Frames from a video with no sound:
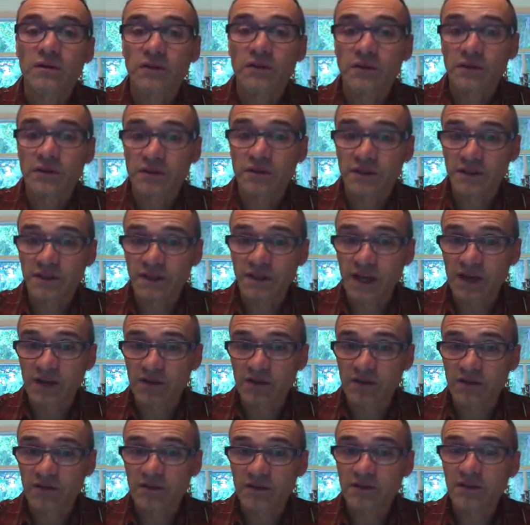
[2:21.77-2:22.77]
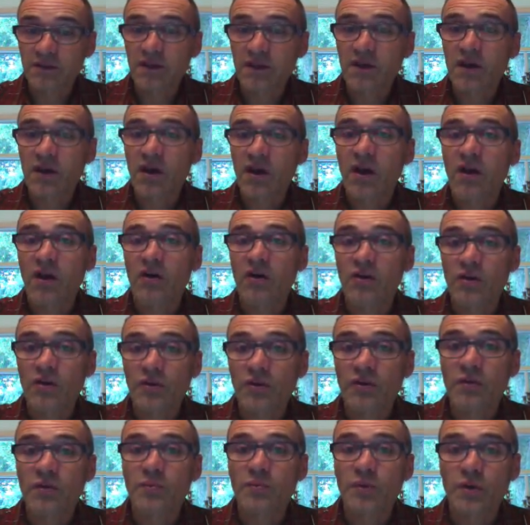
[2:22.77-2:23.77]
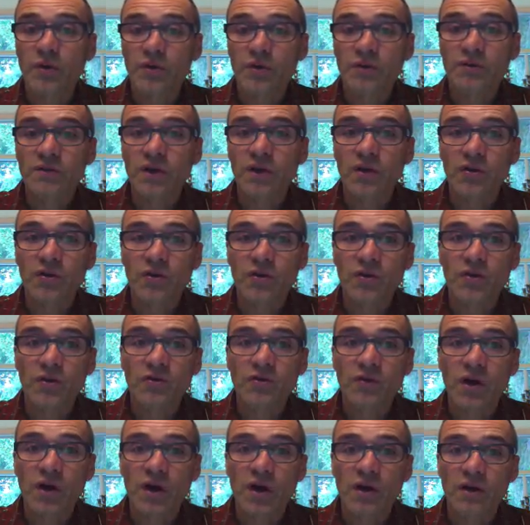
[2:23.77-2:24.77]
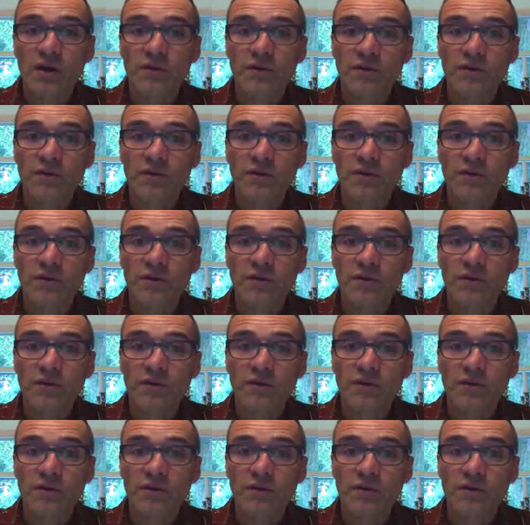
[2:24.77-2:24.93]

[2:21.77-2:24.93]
your cells are going to produce a whole lot